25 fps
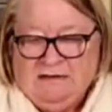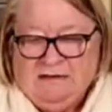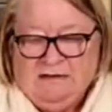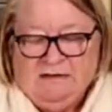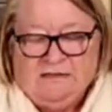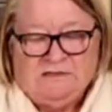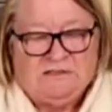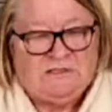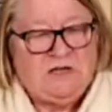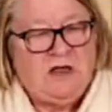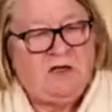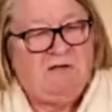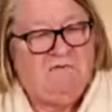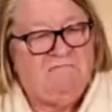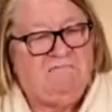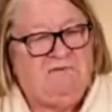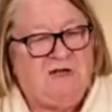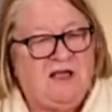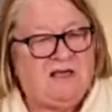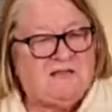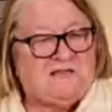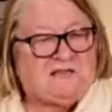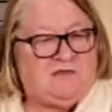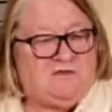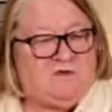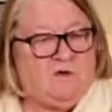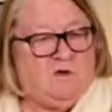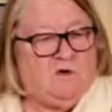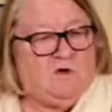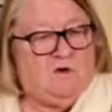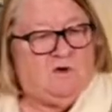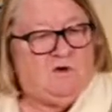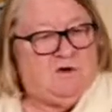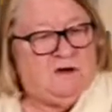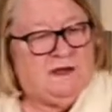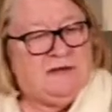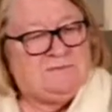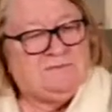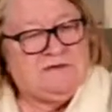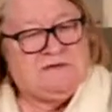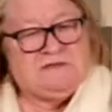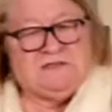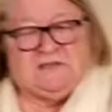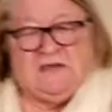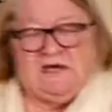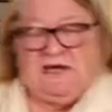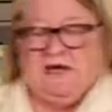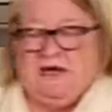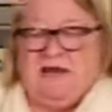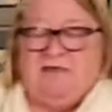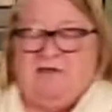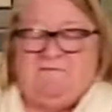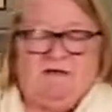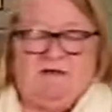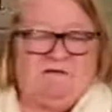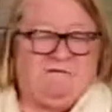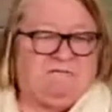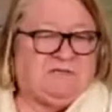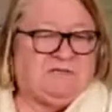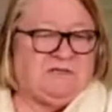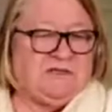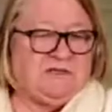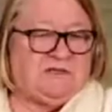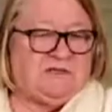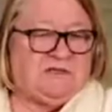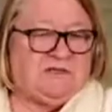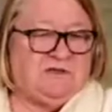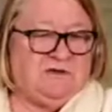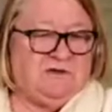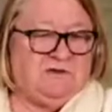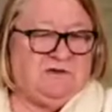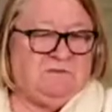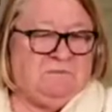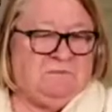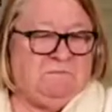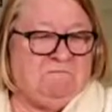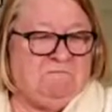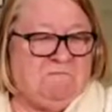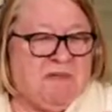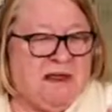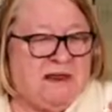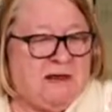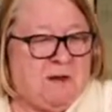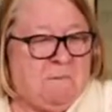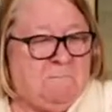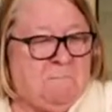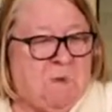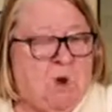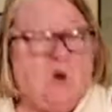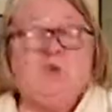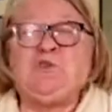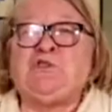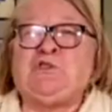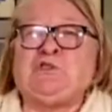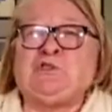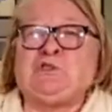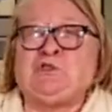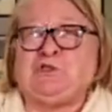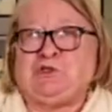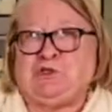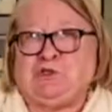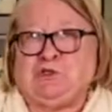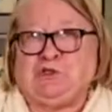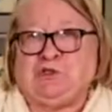So, first of all, I'm just going to leave it just to make a mush.